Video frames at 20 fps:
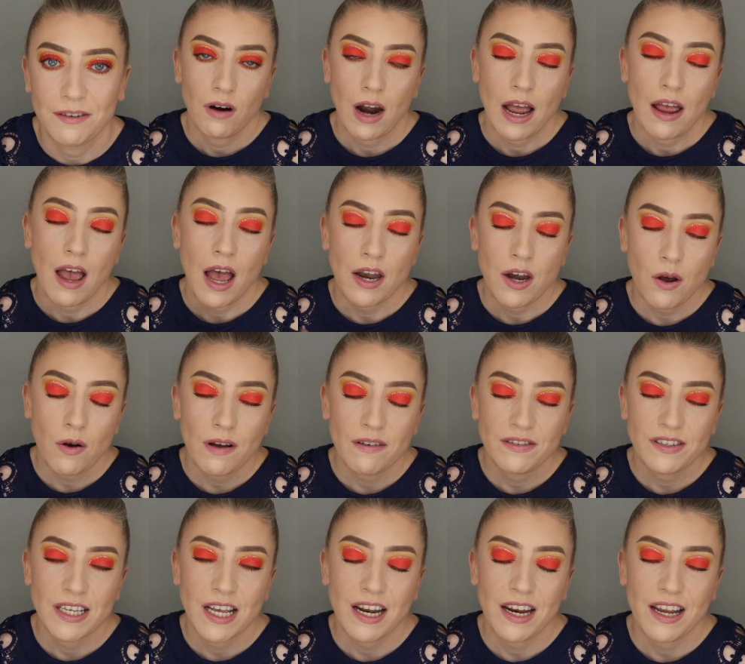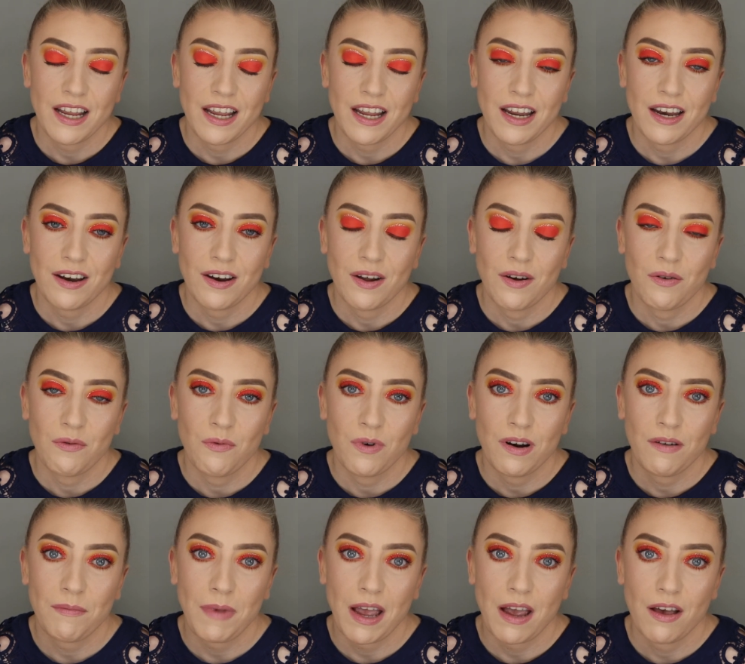I know I've said it in one
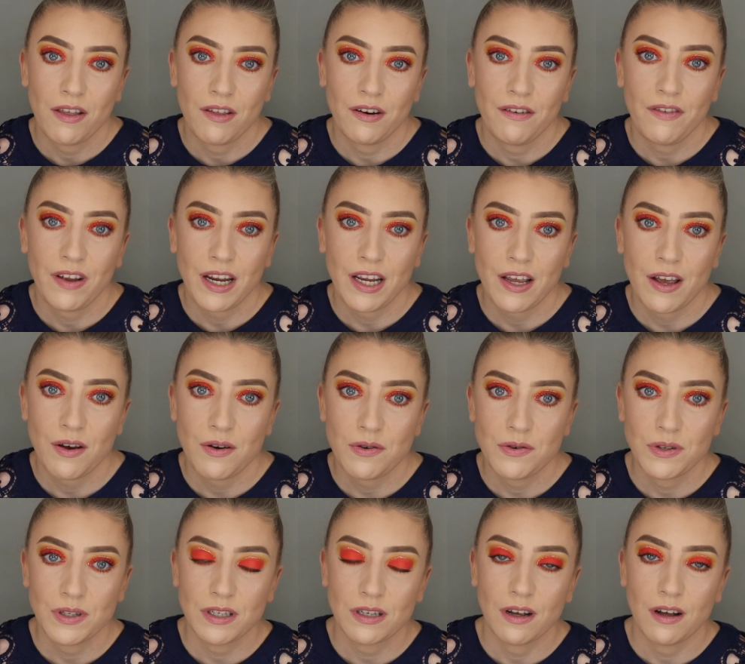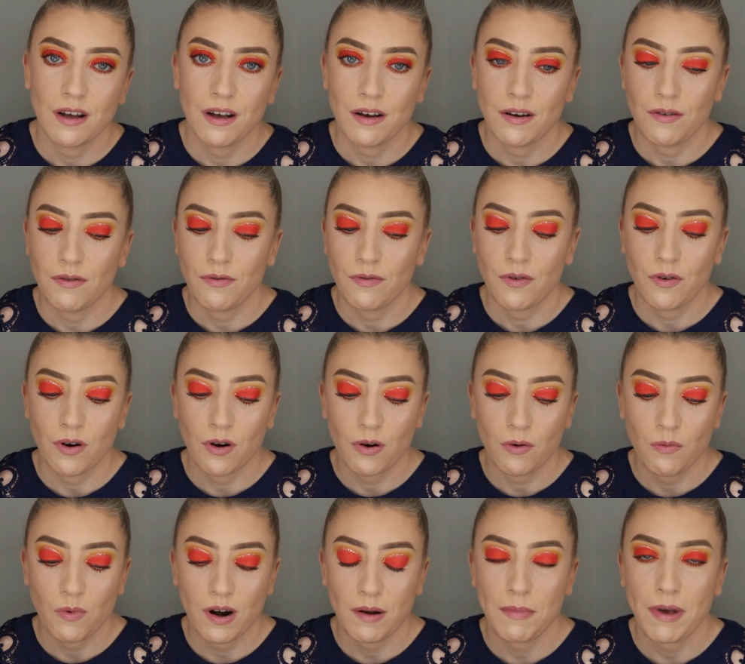of my other videos for
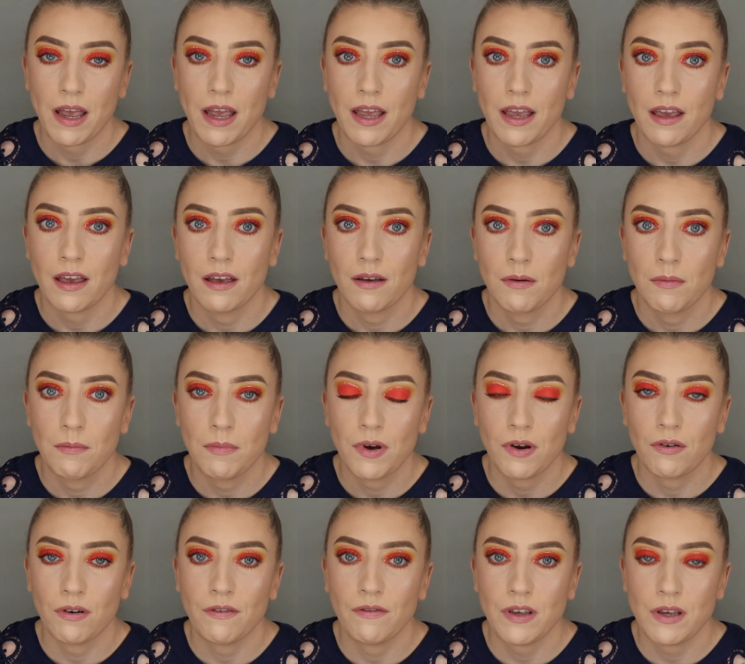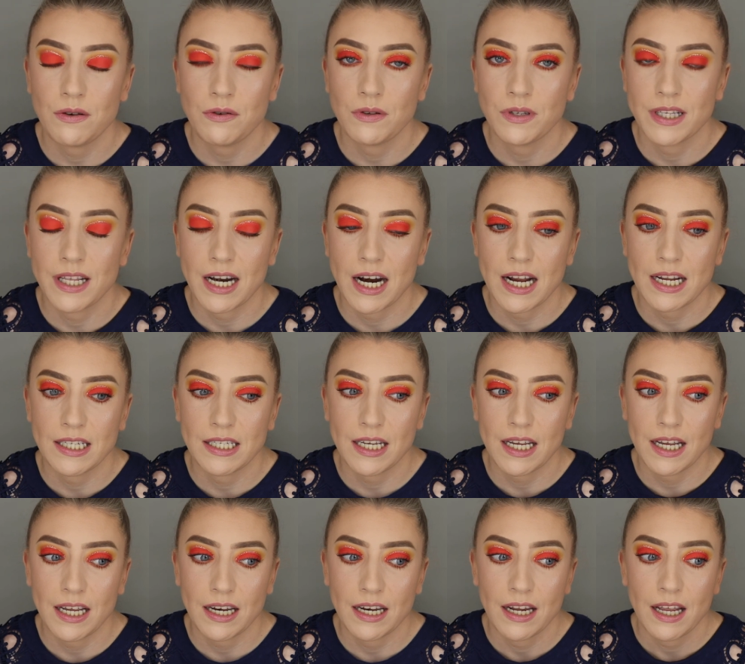one of my book reviews that I
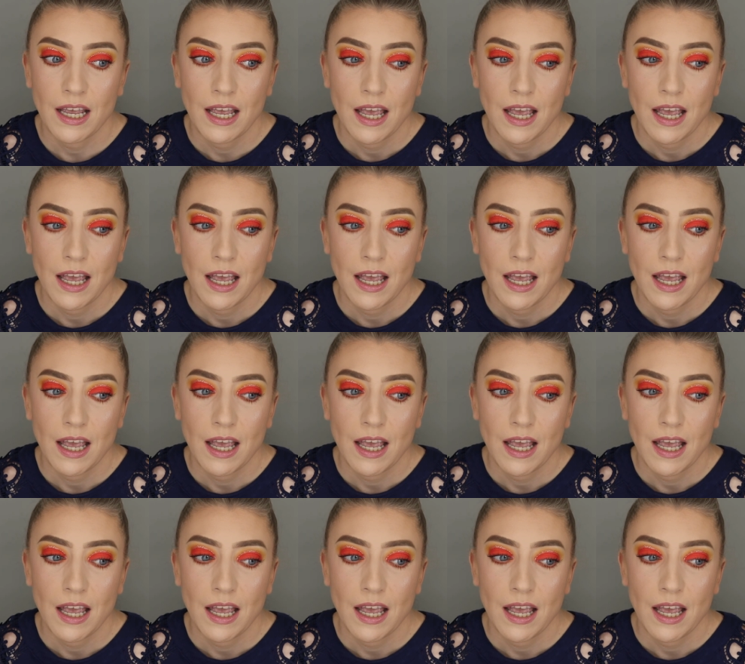did